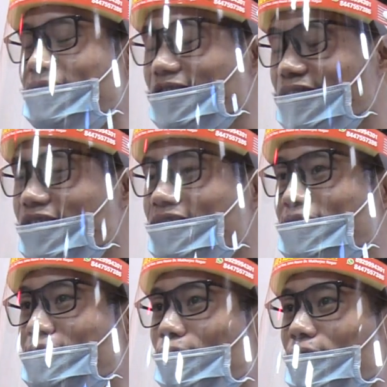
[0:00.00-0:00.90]
Sir, it is
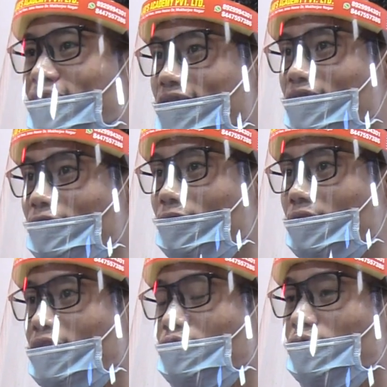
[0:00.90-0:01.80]
the only
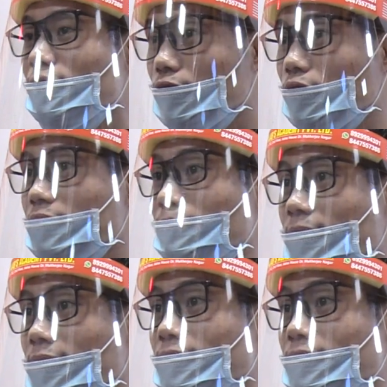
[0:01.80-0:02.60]
national floating park